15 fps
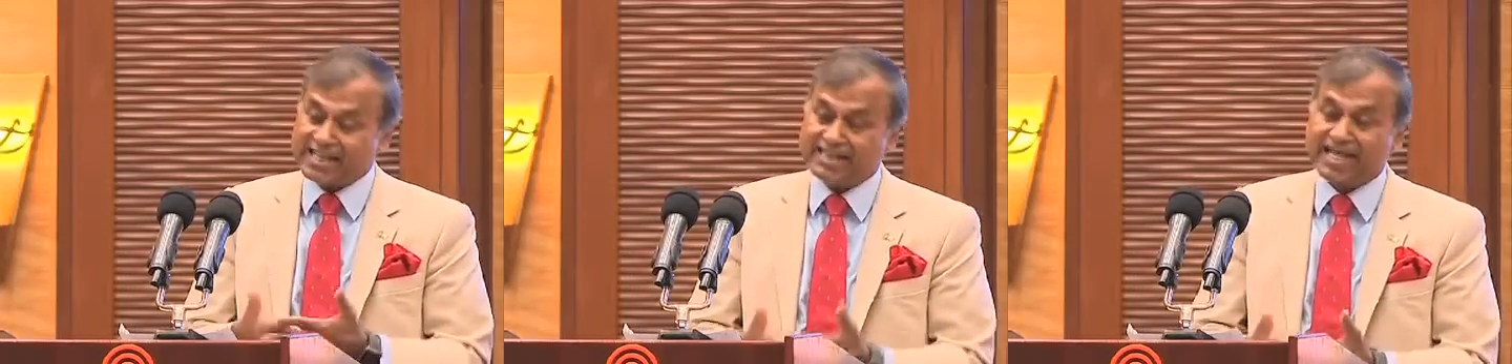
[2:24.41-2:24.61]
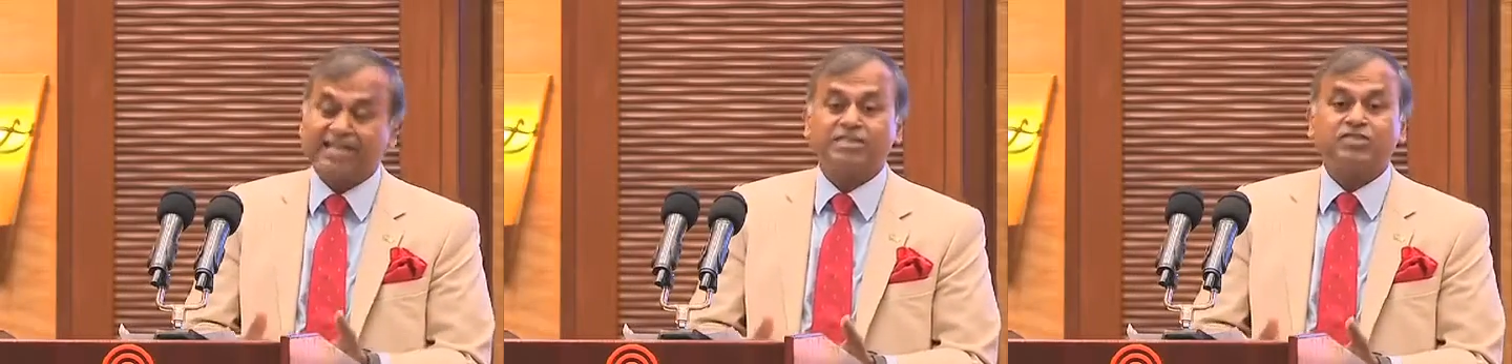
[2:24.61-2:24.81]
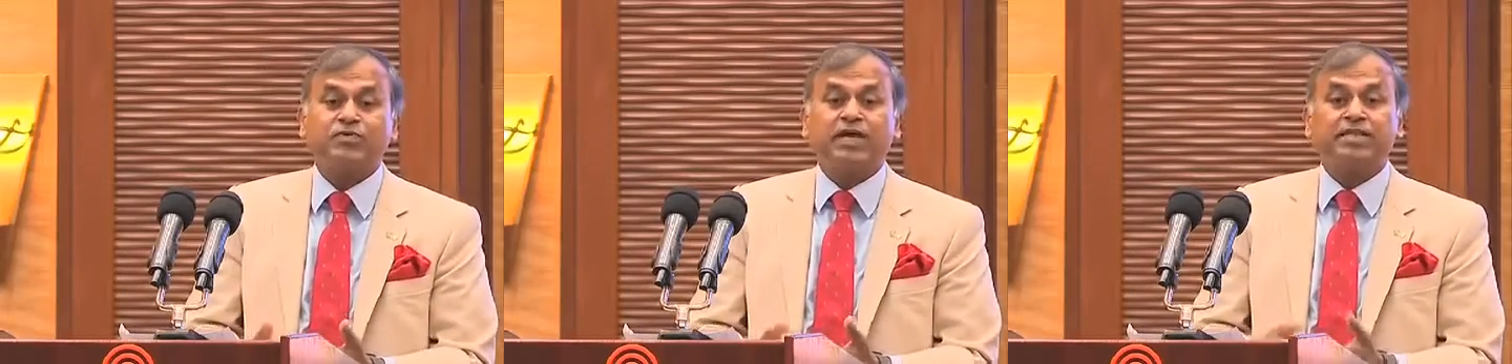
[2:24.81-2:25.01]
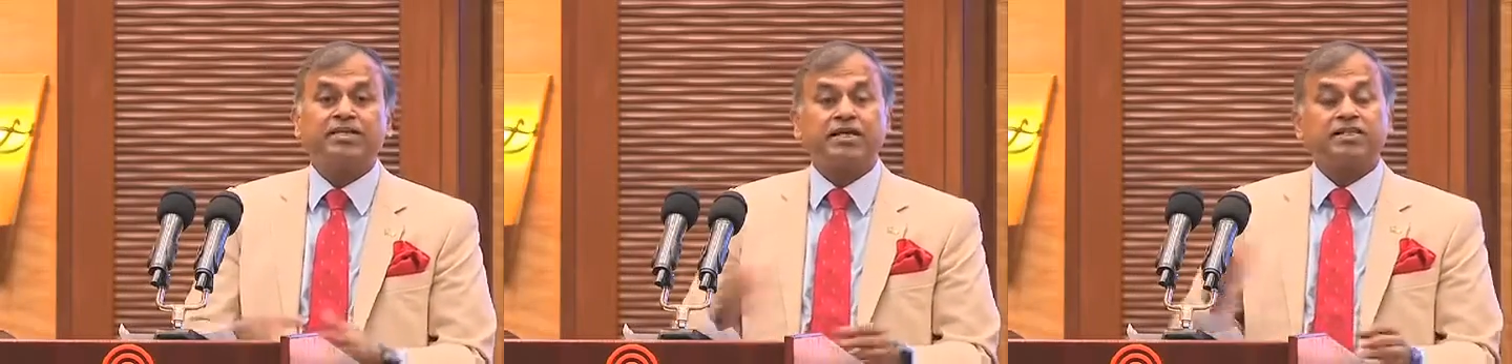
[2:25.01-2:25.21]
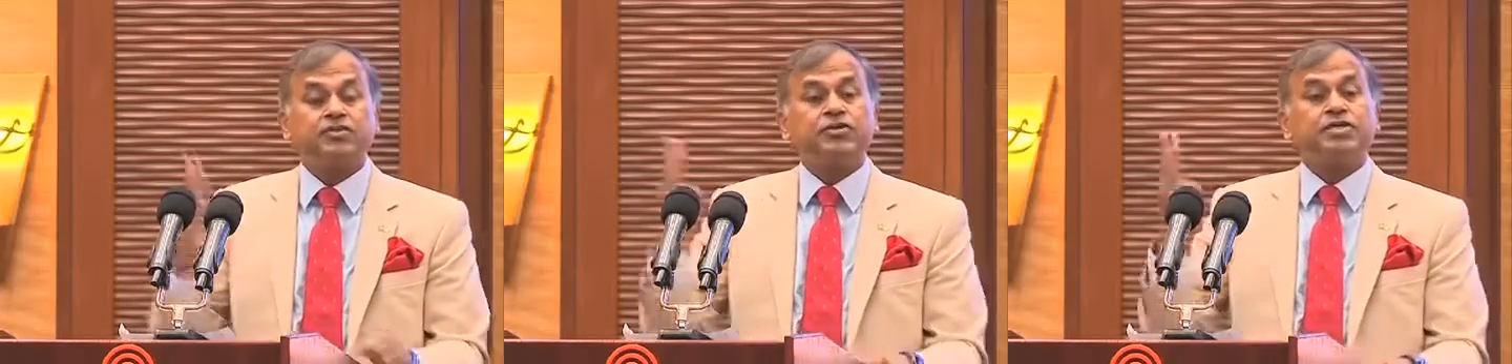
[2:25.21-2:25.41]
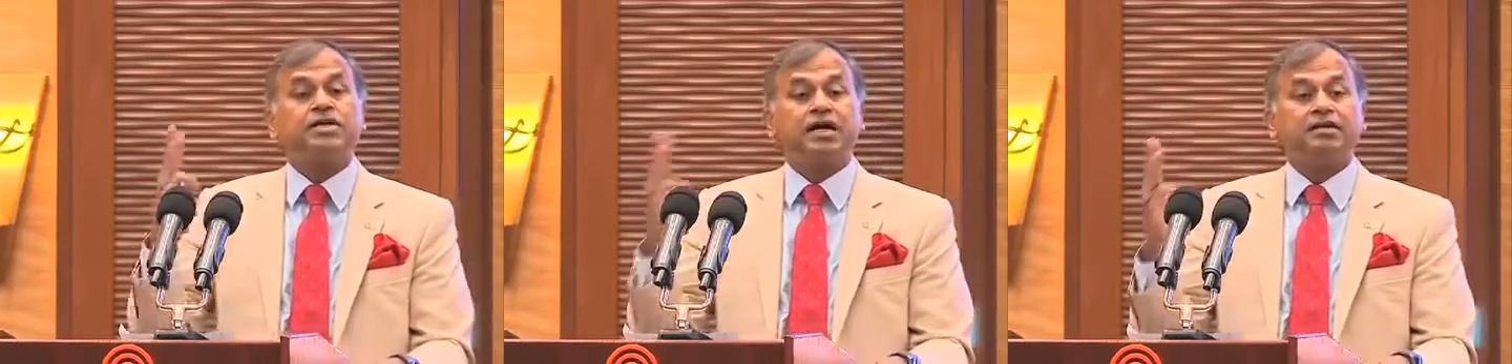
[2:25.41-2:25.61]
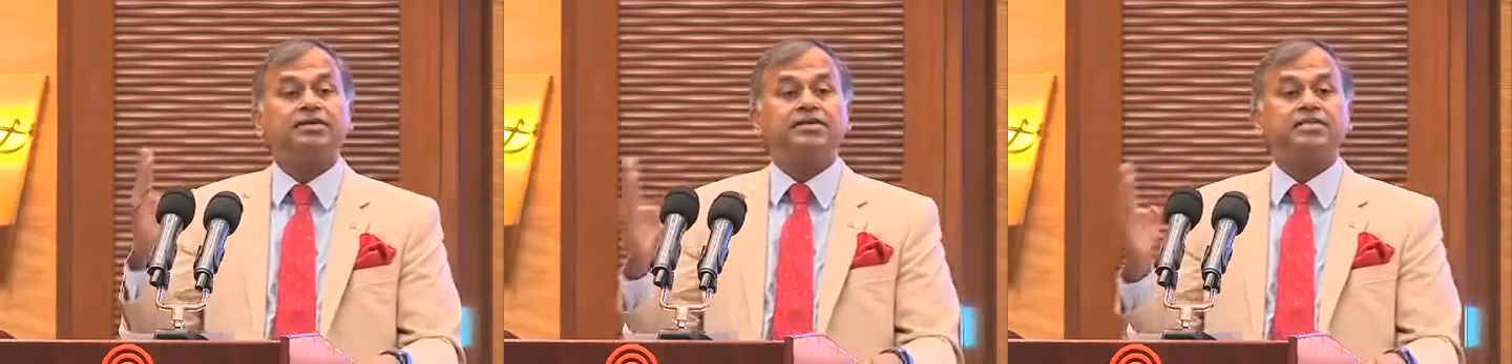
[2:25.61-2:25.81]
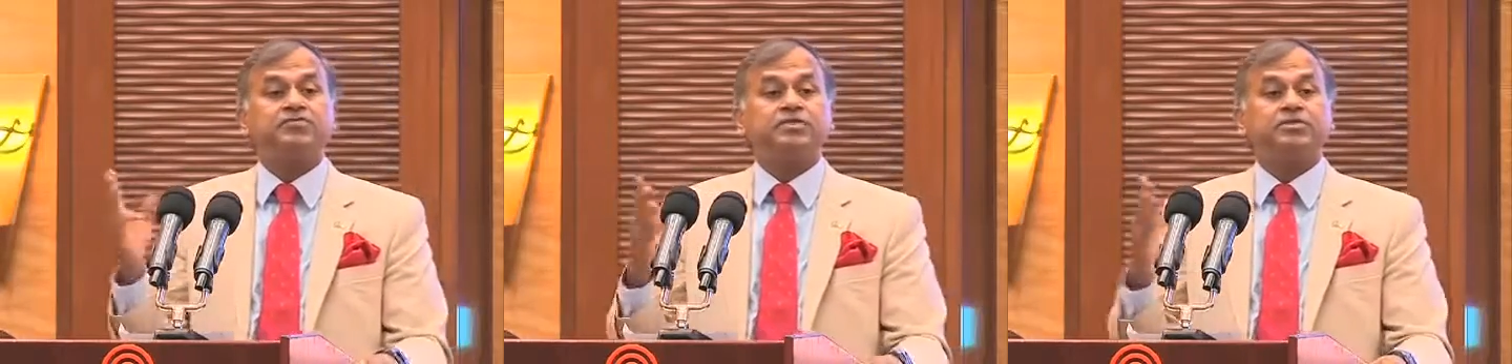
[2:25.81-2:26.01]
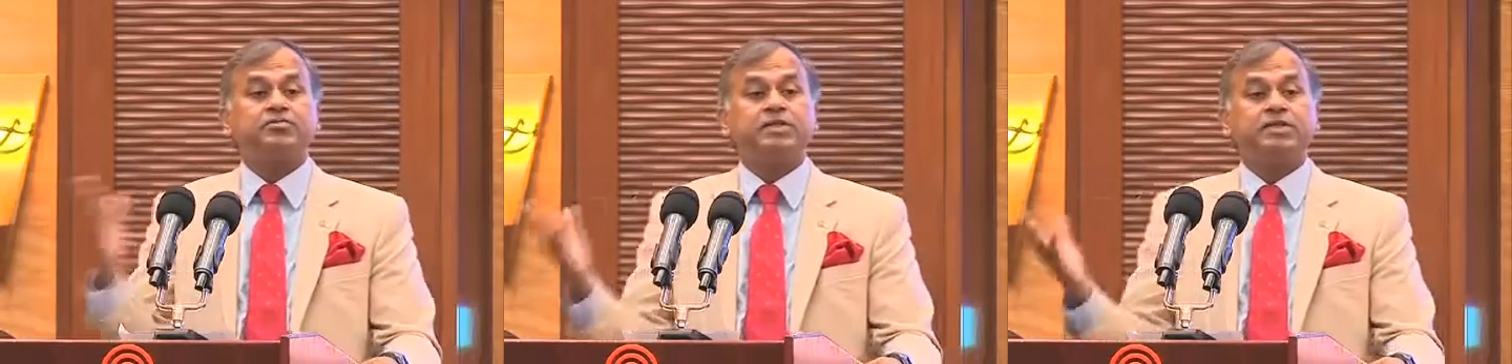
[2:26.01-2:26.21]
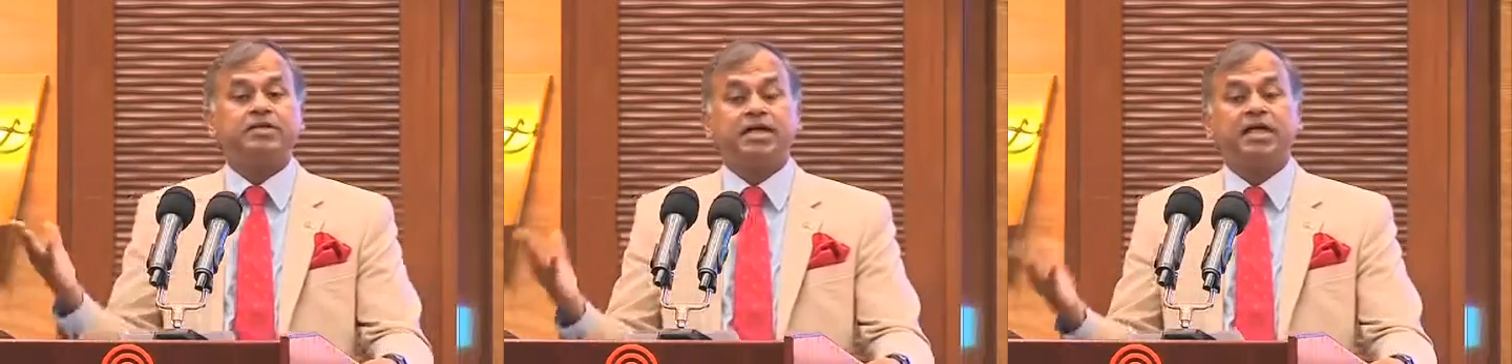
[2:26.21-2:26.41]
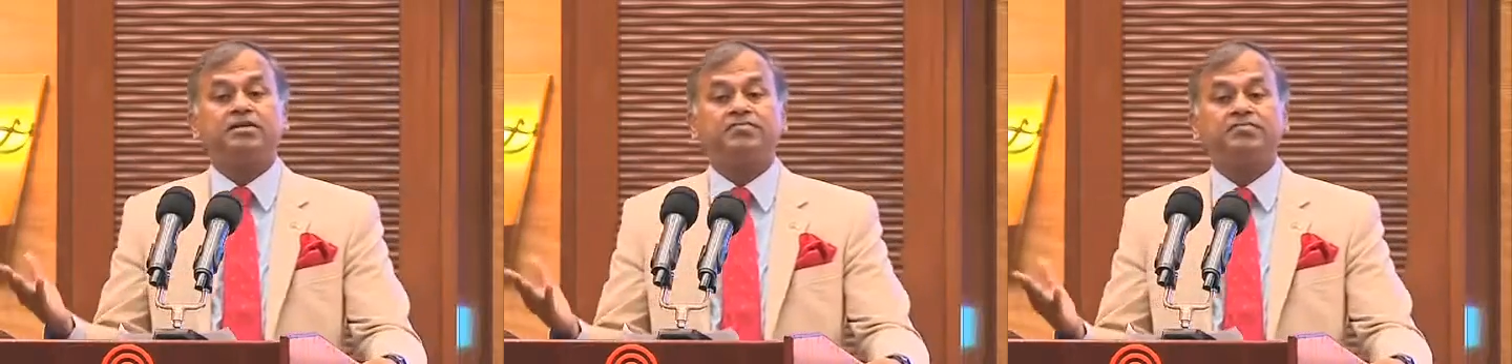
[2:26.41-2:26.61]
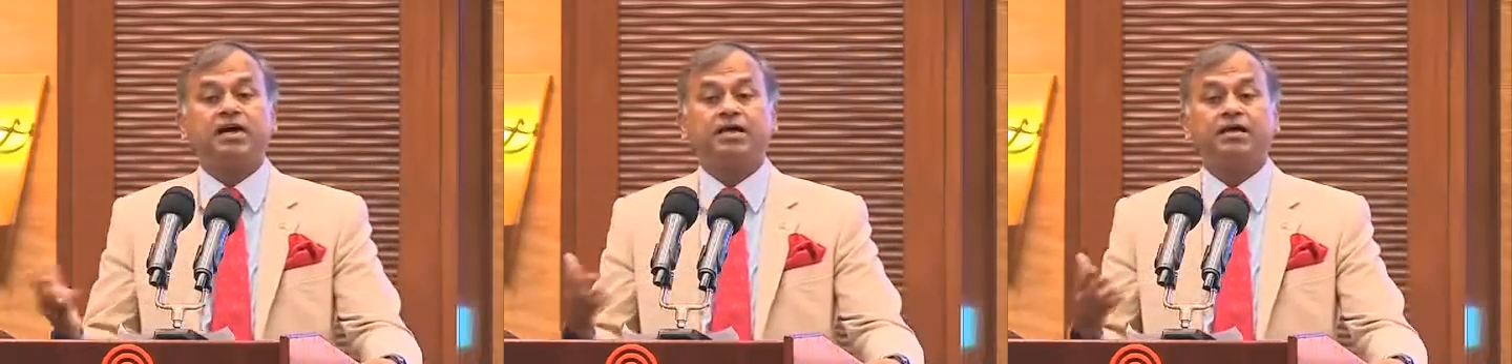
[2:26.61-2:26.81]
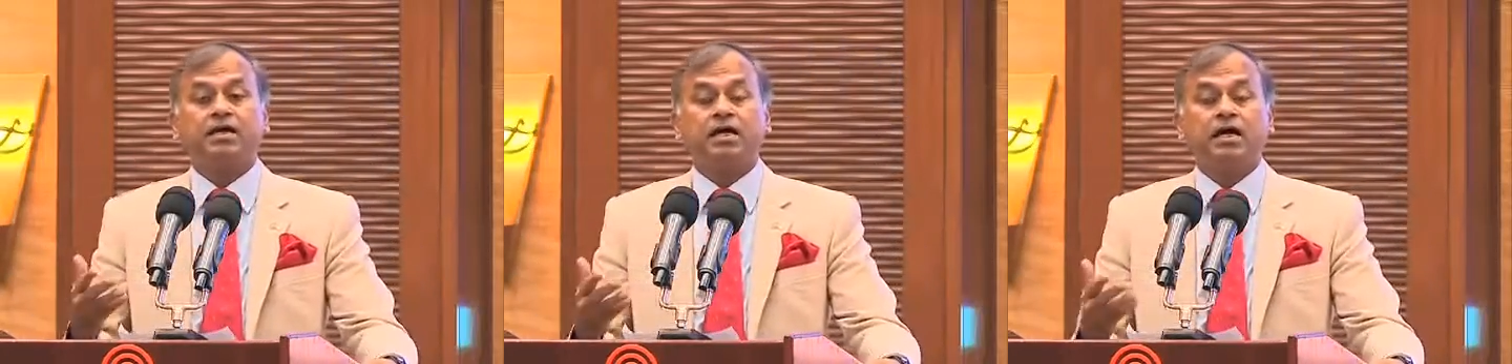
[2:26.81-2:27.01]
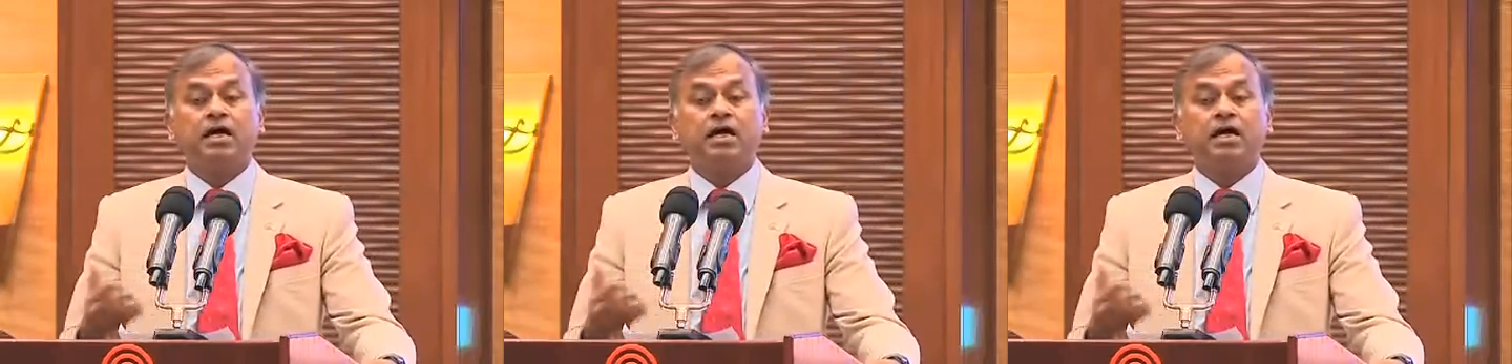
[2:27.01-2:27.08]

And that is why there are 3 countries which have been identified